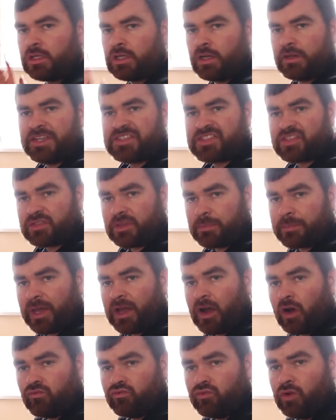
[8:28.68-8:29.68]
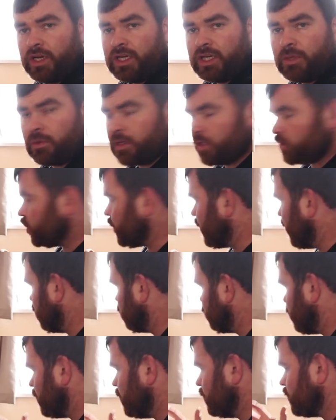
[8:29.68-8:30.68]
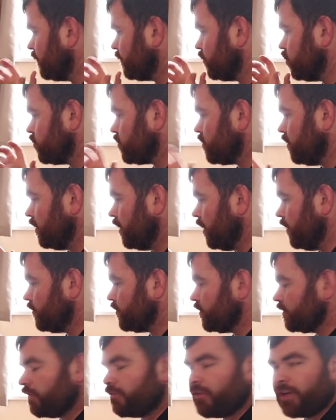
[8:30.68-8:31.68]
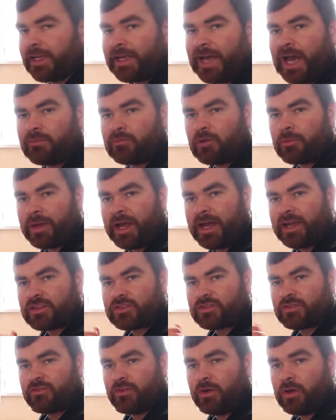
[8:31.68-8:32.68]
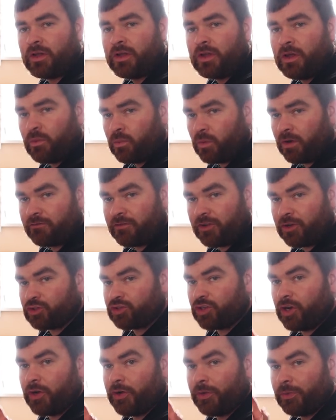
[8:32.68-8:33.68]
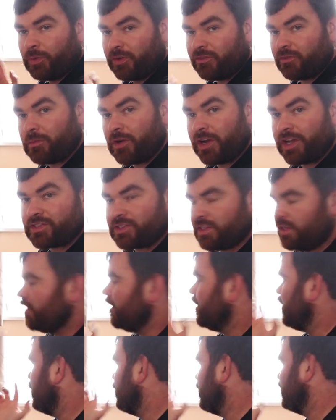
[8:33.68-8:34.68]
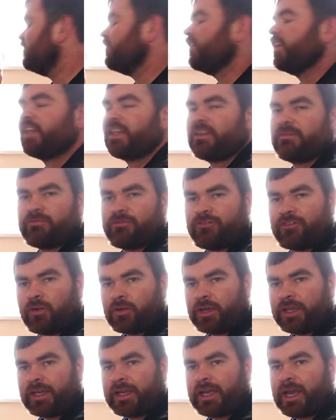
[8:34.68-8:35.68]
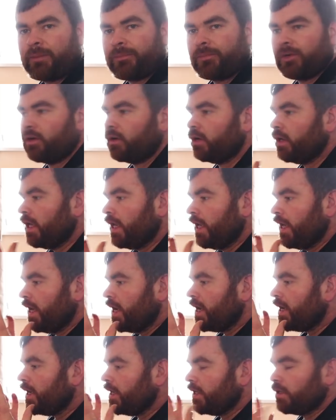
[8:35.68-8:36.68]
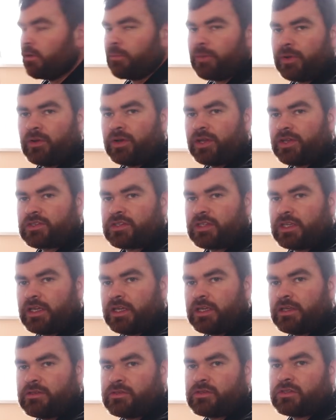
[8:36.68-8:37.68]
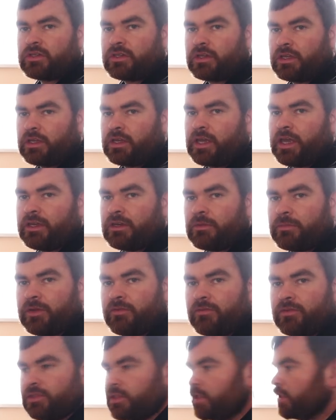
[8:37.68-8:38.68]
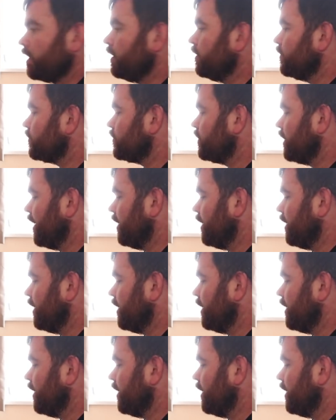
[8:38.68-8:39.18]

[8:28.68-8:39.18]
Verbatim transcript: and this is the bit I really want to change because I've just got loads of different camera bags for one for the drone one for my SLR one for the vlogging camera and I'll be honest, it's getting a bit ridiculous